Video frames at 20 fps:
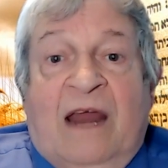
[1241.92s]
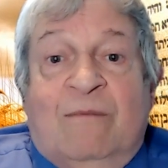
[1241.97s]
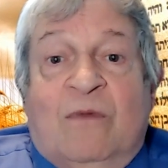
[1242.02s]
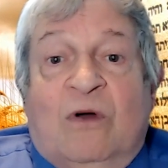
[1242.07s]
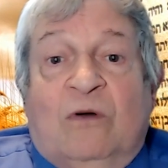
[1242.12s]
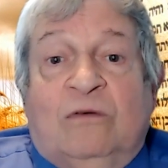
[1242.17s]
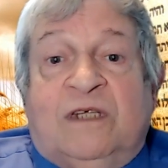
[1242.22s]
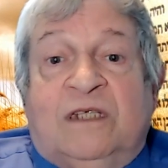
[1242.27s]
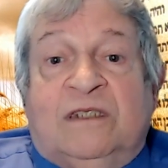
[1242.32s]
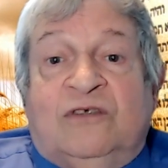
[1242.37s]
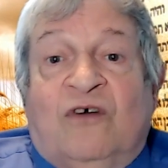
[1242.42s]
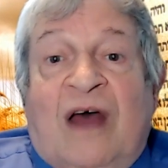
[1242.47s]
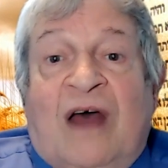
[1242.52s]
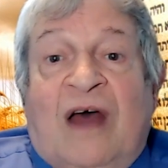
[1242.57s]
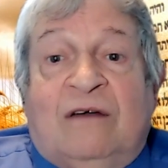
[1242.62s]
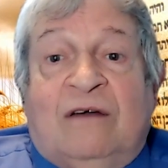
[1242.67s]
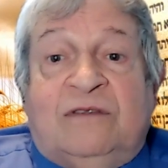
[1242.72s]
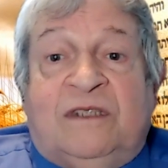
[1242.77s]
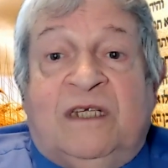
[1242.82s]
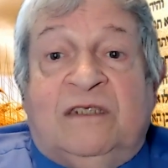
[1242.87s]
And Moses
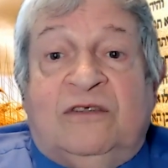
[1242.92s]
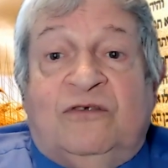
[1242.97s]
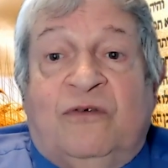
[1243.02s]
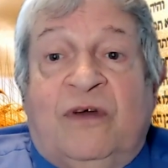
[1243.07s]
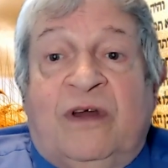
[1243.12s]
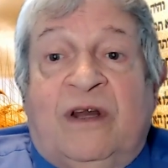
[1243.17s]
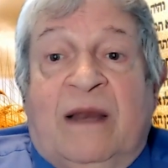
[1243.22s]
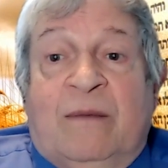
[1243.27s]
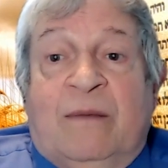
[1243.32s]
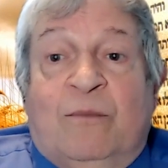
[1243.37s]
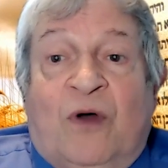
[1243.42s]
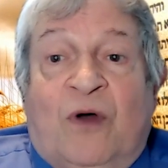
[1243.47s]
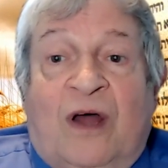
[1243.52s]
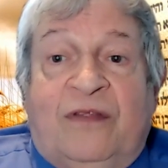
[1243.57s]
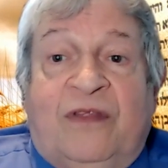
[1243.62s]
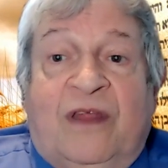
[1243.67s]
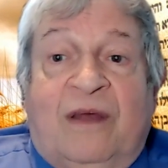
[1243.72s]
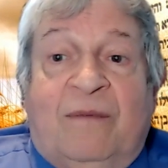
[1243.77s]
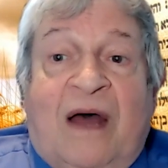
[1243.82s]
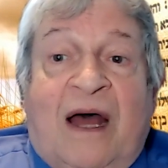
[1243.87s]
roused Israel and
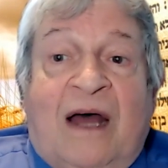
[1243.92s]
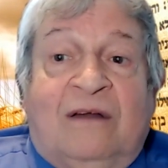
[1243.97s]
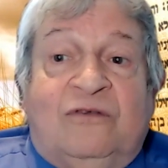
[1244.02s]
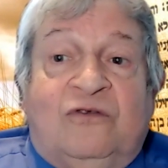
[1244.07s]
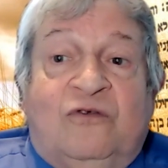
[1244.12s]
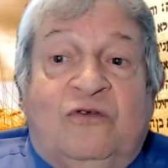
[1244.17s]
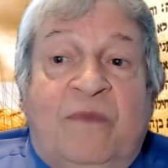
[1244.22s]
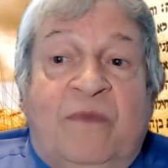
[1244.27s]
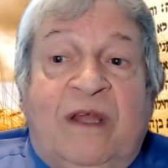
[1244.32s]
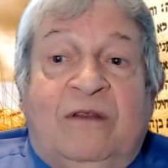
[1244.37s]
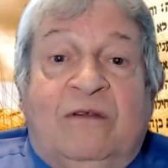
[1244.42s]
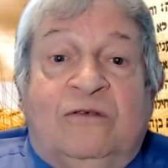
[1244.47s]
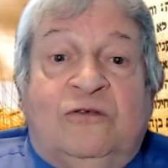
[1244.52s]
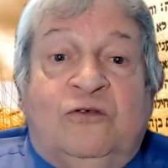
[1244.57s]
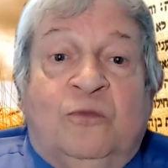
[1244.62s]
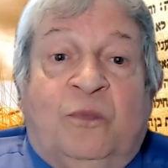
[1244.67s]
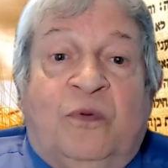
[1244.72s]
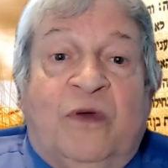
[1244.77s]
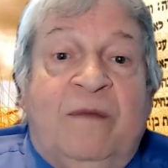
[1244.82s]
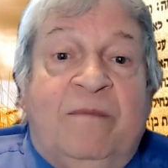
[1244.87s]
brought them out to meet the
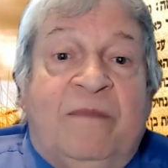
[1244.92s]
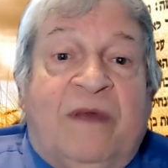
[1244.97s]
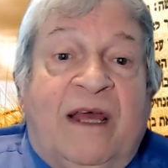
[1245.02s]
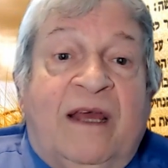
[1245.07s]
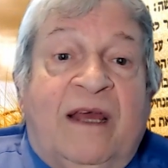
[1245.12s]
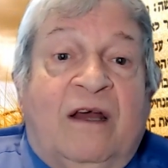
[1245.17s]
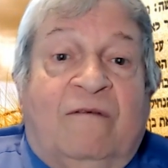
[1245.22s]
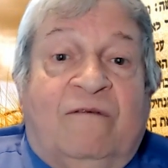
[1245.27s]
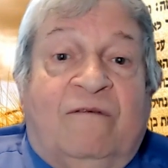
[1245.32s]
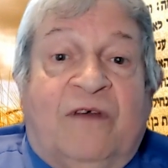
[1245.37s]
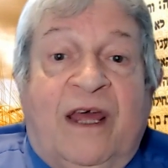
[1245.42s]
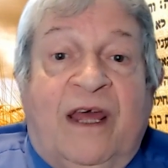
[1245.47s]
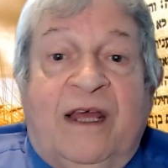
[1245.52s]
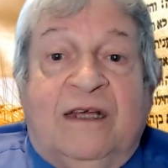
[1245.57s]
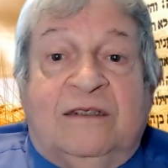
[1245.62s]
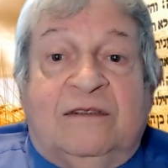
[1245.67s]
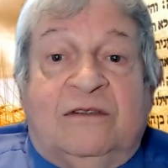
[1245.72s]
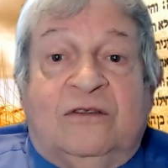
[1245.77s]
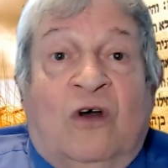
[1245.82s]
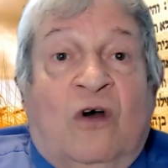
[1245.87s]
supreme King of
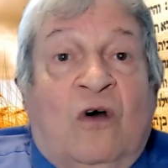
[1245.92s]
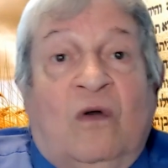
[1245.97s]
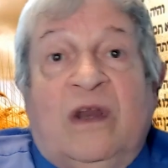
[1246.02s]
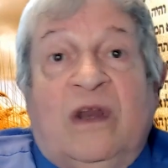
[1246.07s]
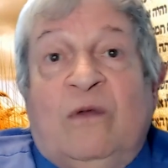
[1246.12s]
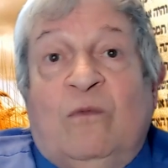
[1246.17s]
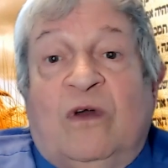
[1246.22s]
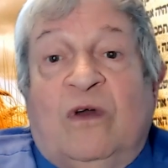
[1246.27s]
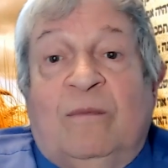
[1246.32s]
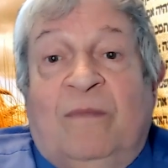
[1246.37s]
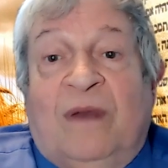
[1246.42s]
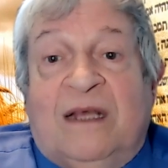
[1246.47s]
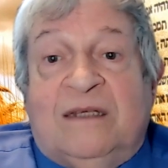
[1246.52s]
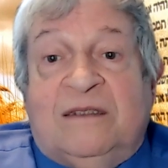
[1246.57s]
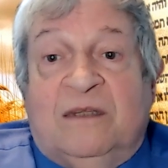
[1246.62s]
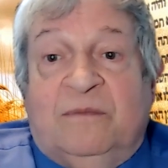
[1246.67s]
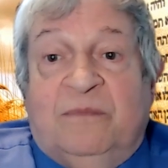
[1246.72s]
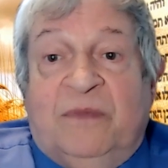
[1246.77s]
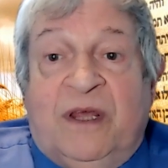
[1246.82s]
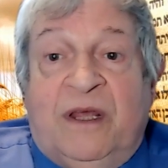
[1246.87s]
kings, the Holy One,
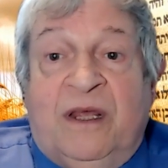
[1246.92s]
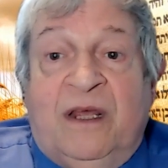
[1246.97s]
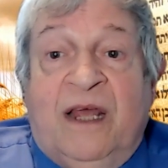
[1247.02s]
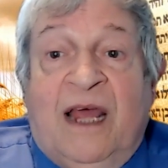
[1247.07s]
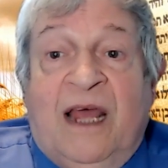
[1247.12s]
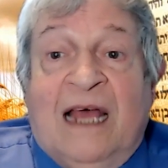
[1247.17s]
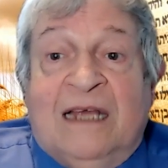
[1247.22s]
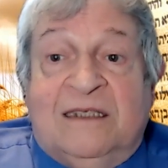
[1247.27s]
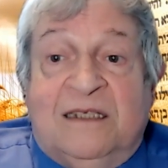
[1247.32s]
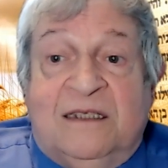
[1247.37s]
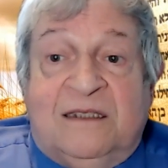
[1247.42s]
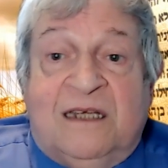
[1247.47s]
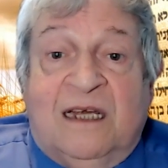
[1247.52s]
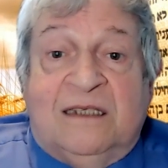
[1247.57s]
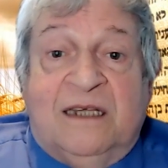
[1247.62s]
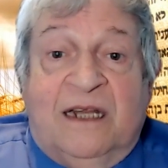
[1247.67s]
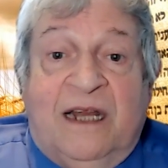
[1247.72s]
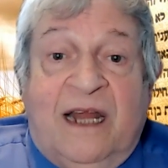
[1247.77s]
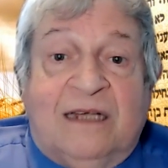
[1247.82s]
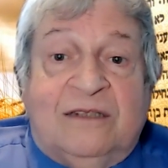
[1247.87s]
blessed be he, as it
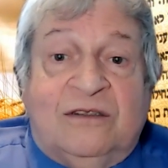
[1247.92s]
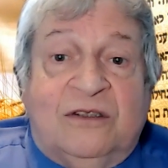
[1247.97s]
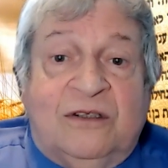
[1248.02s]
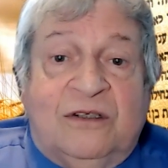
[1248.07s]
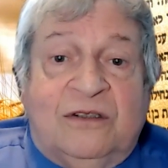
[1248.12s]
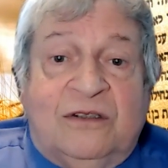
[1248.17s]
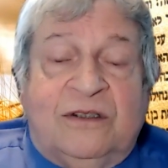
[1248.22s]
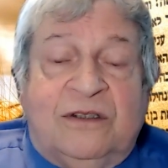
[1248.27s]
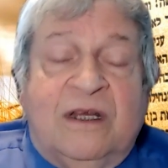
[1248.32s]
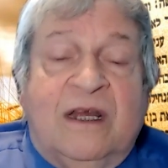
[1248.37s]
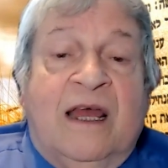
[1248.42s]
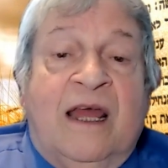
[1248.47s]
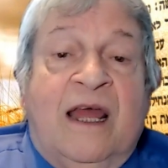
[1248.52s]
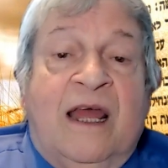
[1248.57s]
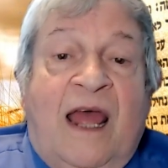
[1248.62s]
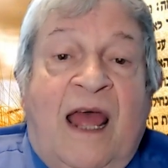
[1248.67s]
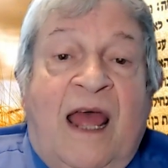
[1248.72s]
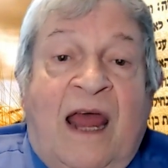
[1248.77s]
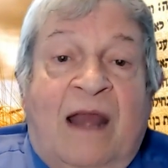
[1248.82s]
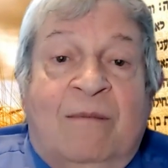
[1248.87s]
says in Exodus.
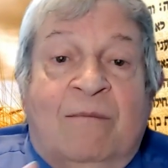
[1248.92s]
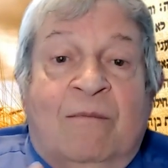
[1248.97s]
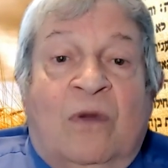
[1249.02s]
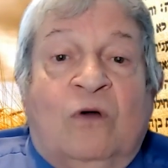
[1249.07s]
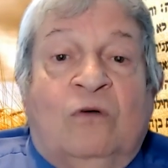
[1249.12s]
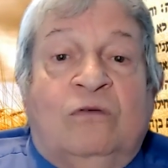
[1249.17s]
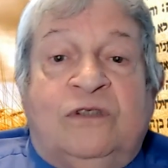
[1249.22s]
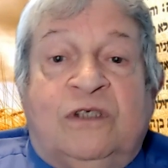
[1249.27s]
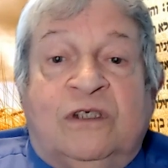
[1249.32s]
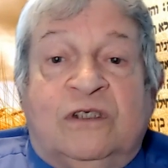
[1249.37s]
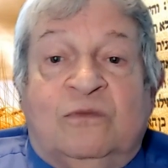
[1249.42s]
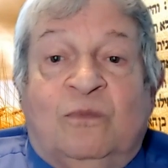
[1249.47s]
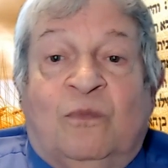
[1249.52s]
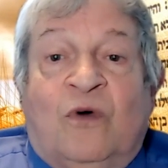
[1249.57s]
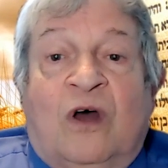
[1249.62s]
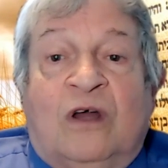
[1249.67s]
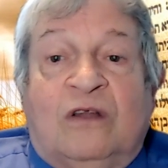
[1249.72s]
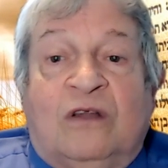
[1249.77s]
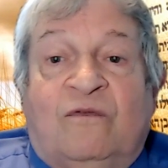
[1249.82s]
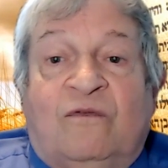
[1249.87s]
And Moses
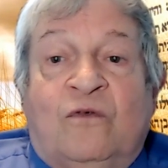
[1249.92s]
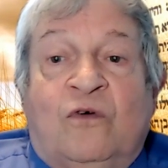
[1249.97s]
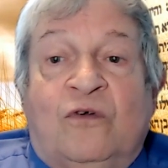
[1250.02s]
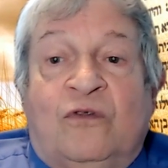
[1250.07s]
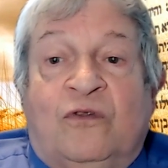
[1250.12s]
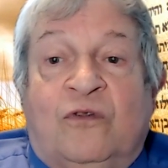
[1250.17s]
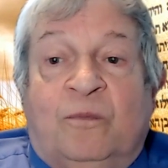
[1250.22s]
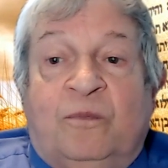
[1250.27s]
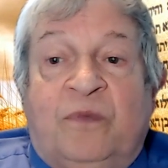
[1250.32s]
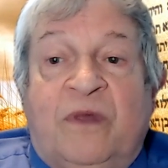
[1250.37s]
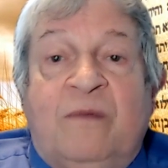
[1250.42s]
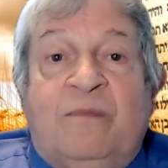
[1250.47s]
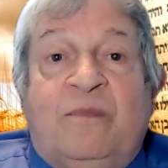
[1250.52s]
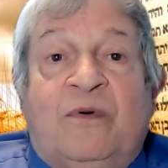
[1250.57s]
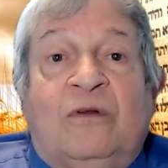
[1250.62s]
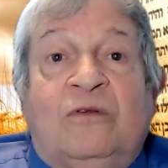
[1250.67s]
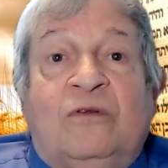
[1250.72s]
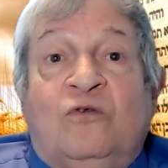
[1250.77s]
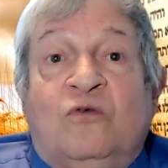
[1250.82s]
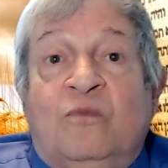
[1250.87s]
brought forth the
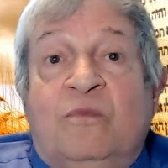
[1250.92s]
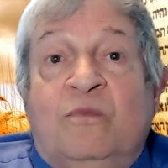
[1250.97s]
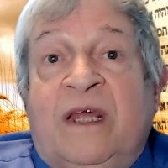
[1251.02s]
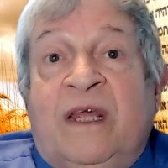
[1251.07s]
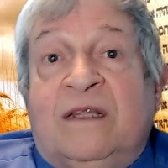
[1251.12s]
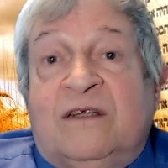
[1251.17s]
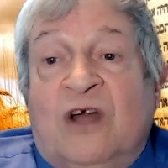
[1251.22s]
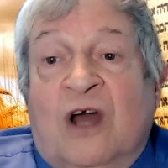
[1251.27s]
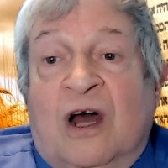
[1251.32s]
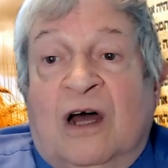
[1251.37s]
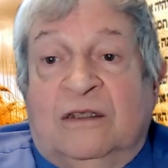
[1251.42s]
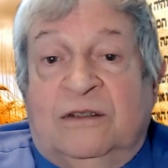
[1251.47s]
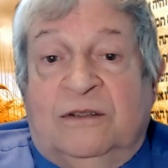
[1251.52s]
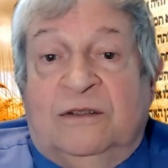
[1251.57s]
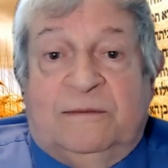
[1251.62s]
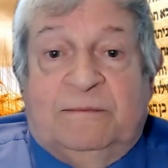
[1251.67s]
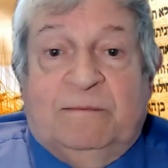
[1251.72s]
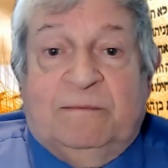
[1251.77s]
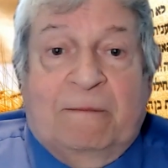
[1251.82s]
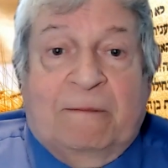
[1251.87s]
people to meet
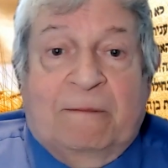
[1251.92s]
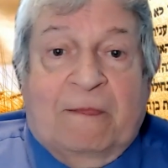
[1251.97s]
God.